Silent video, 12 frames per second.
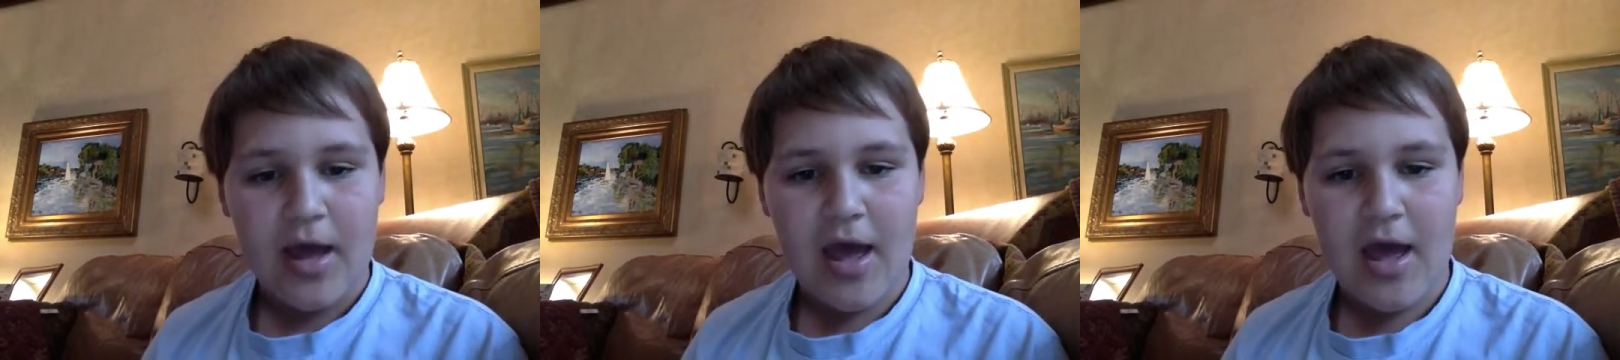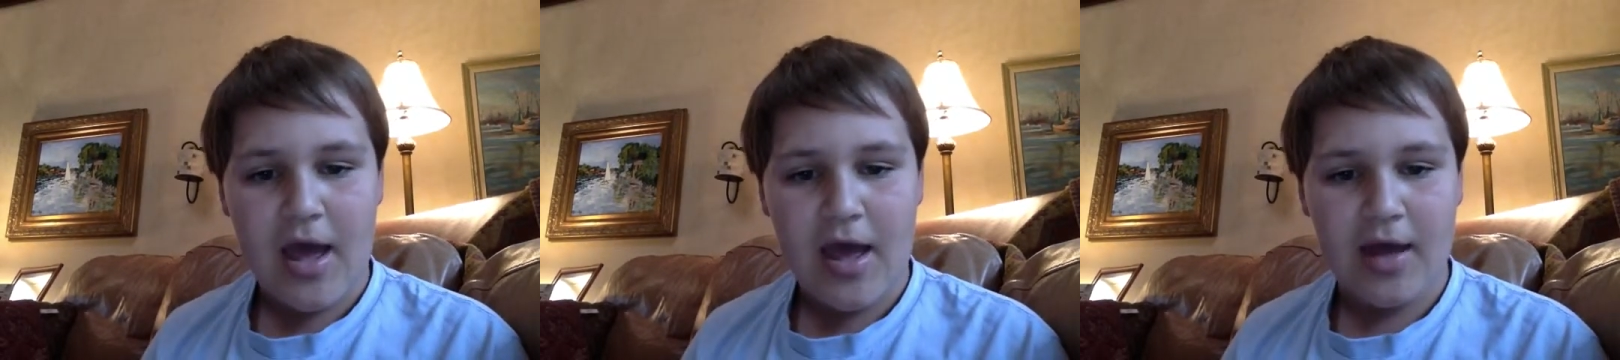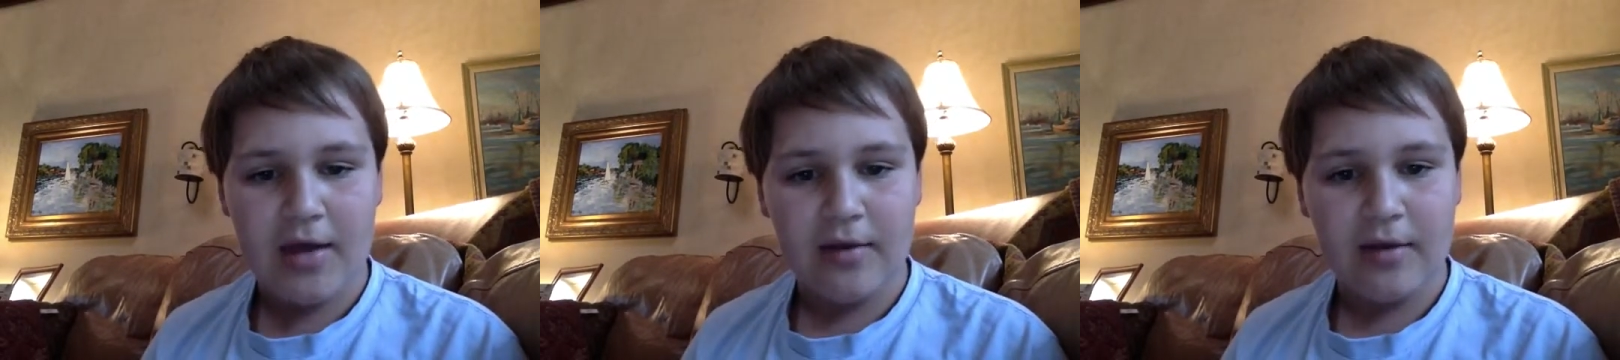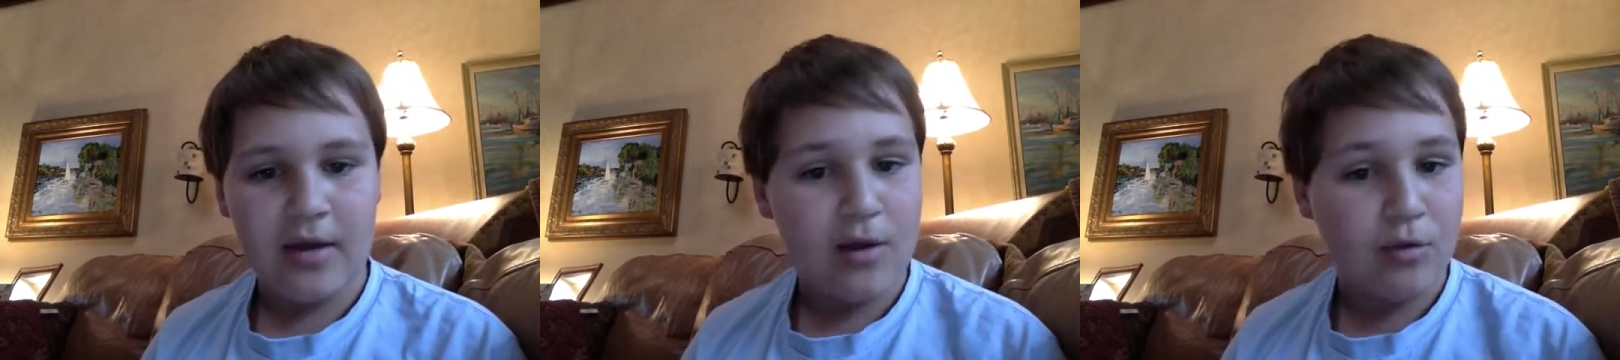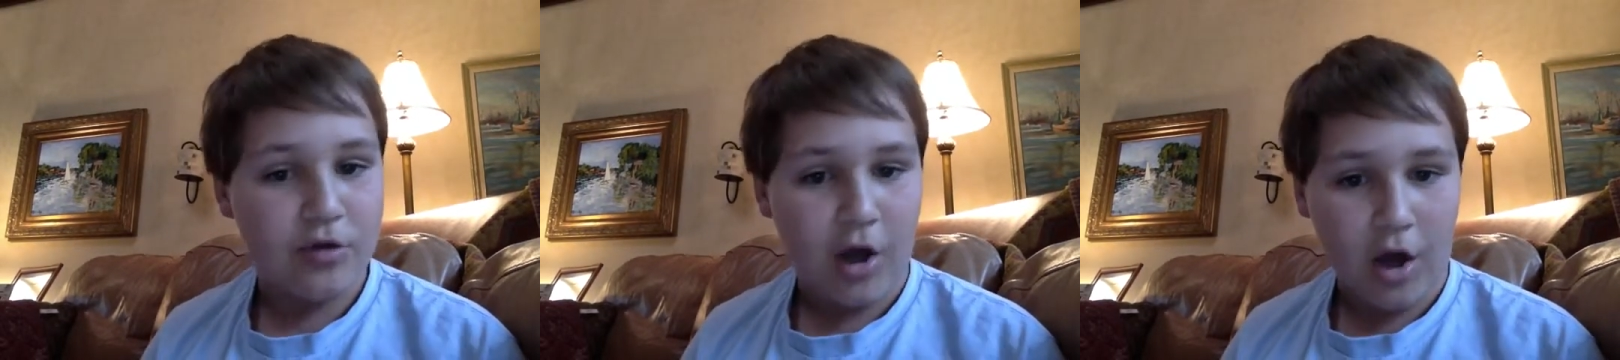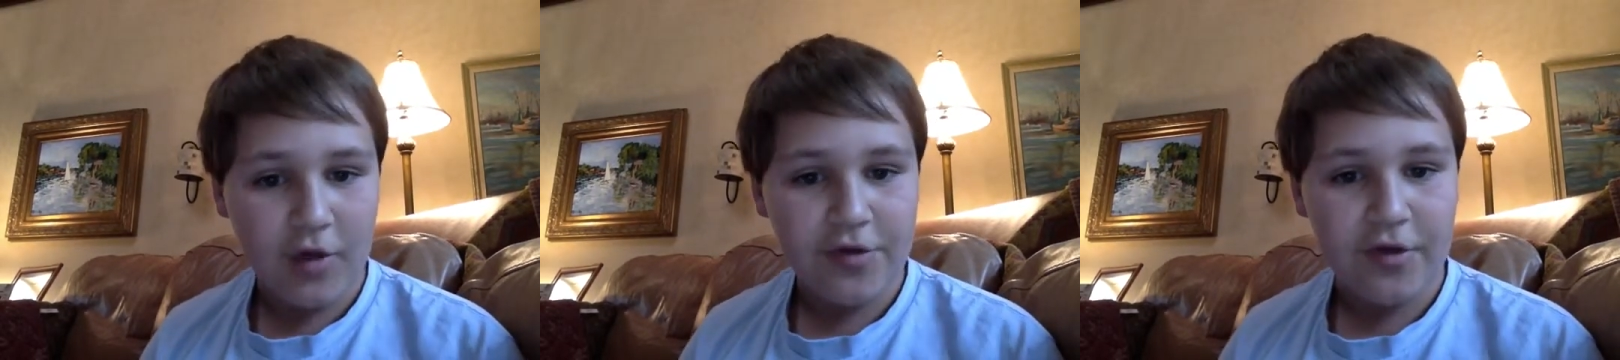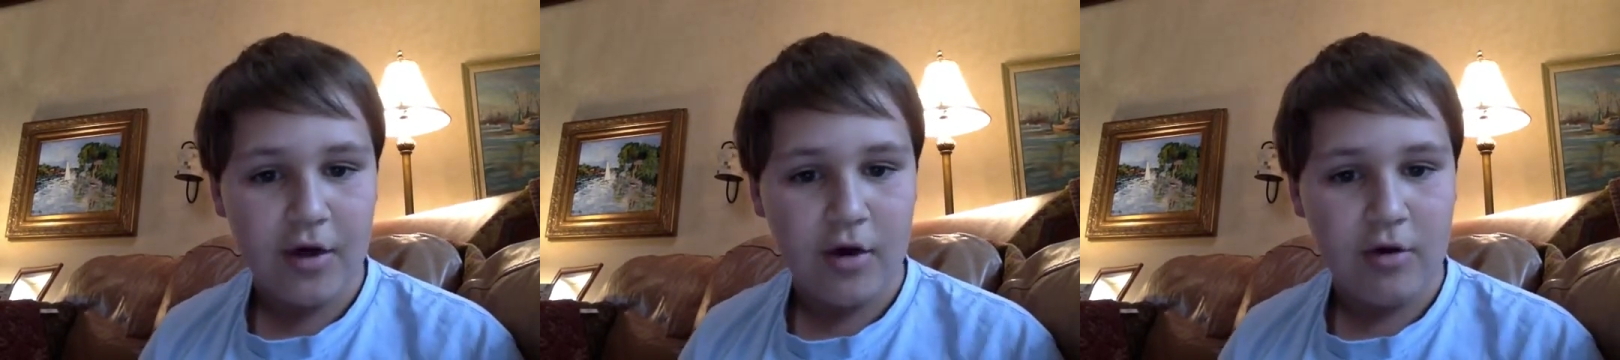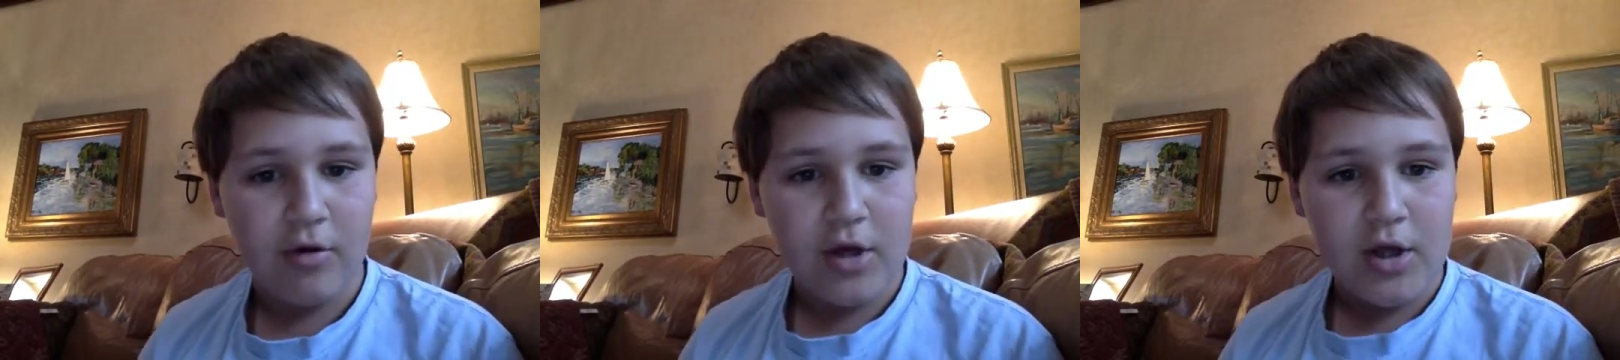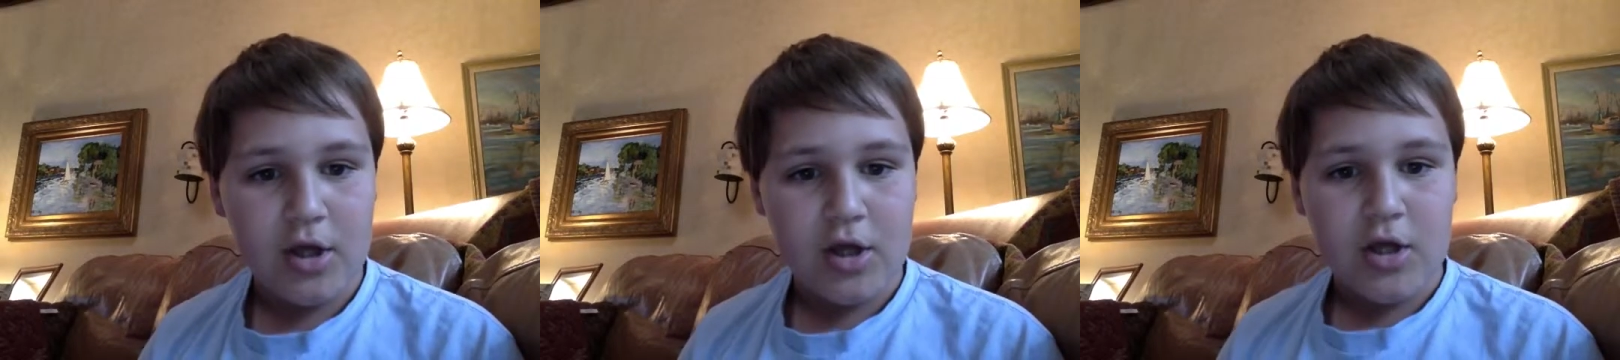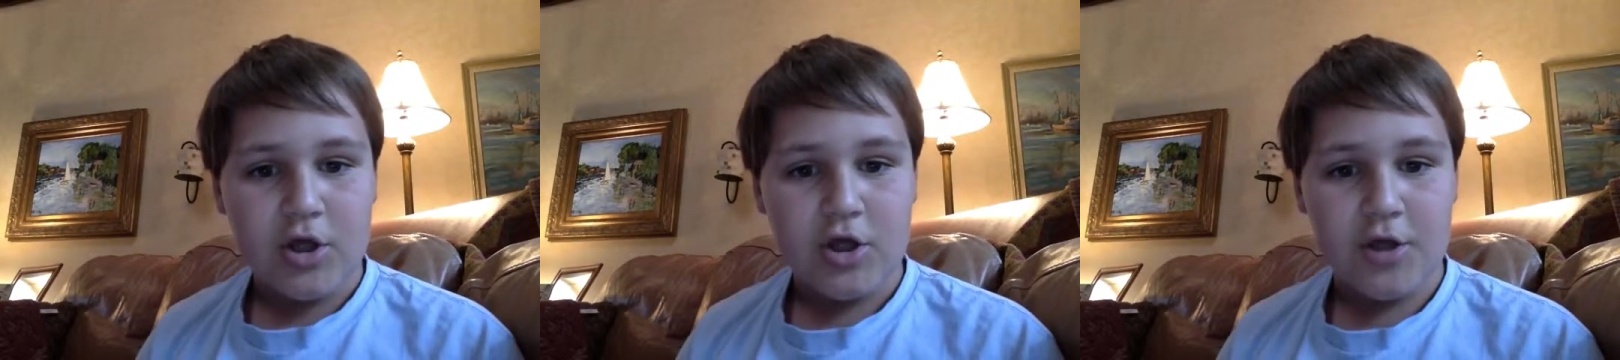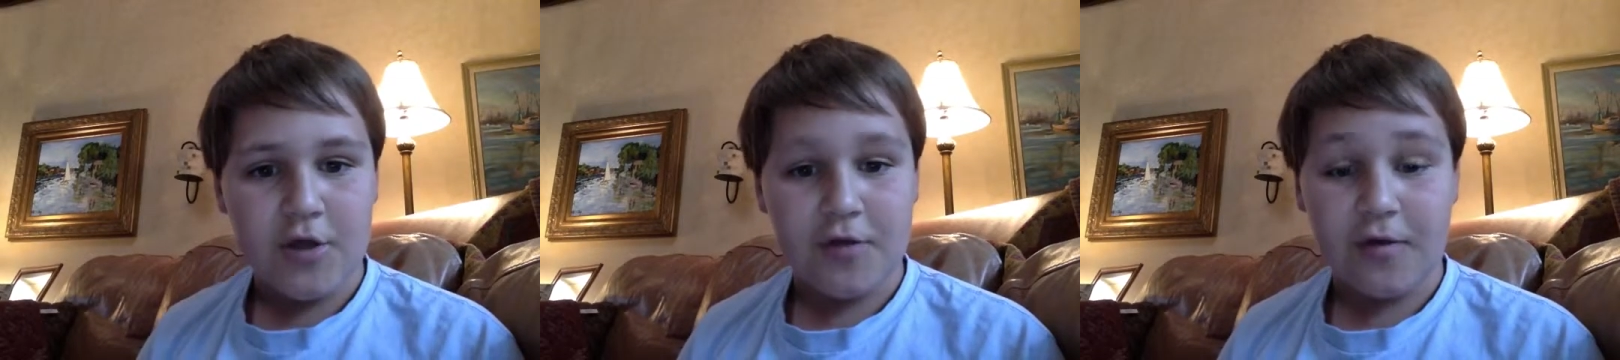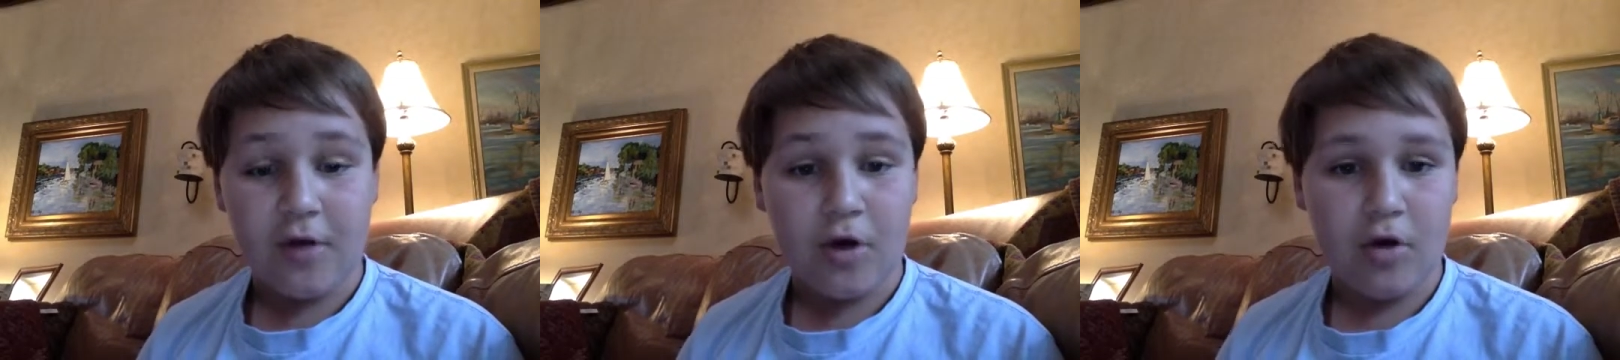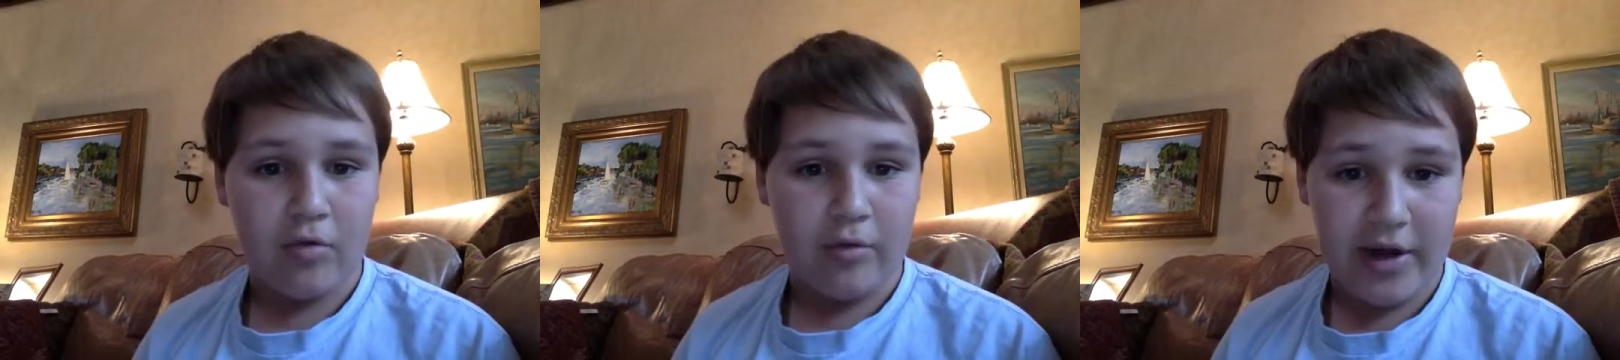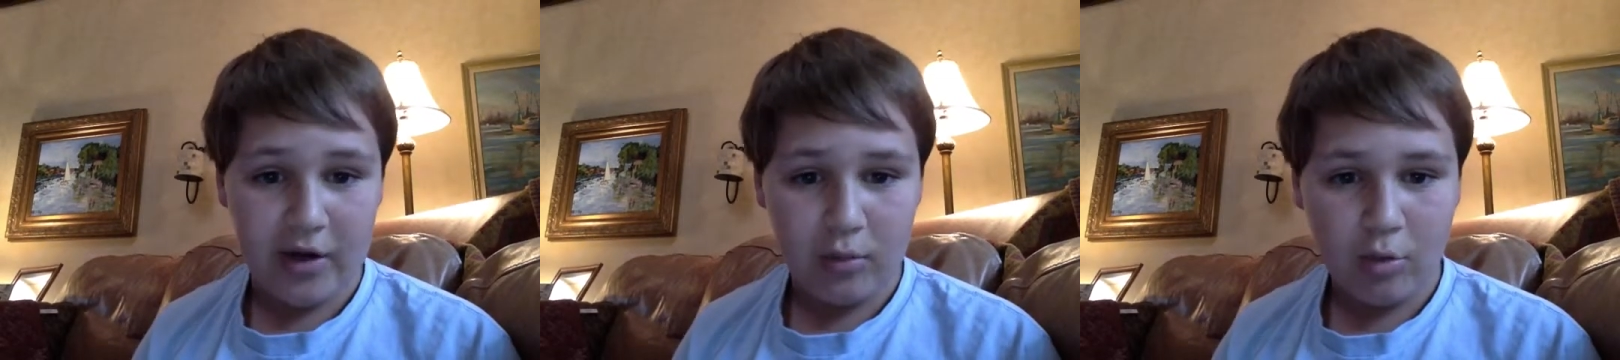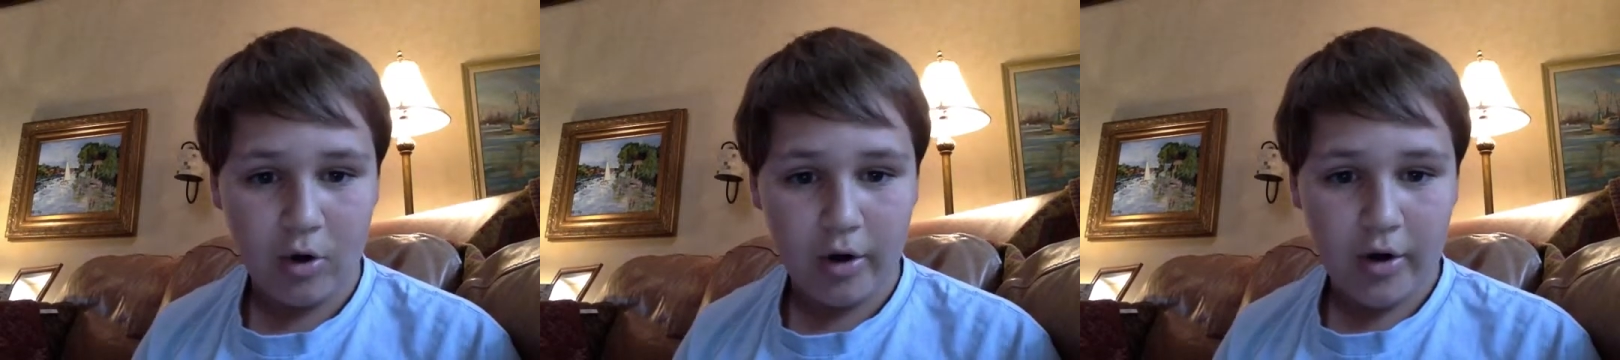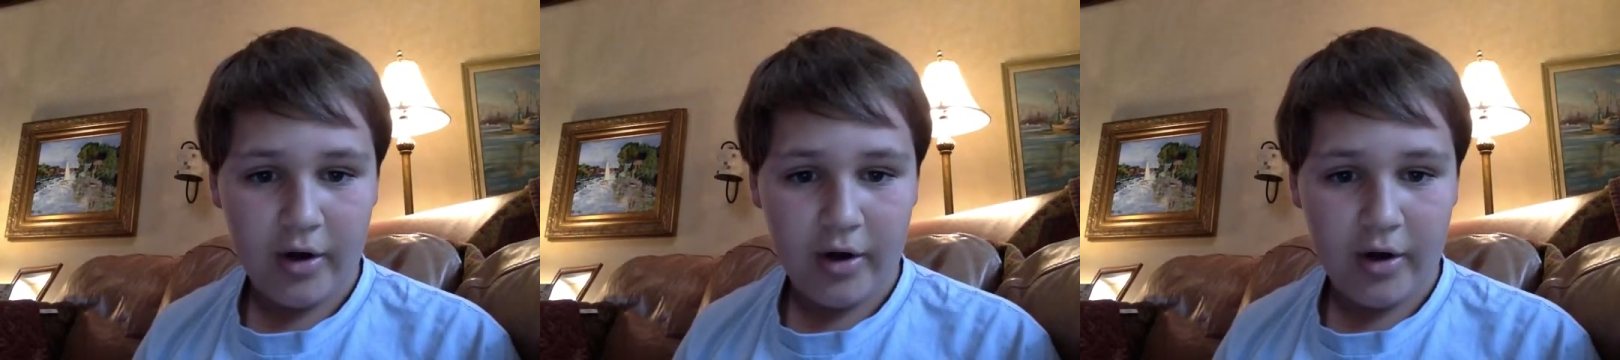And it was also used in the Korean War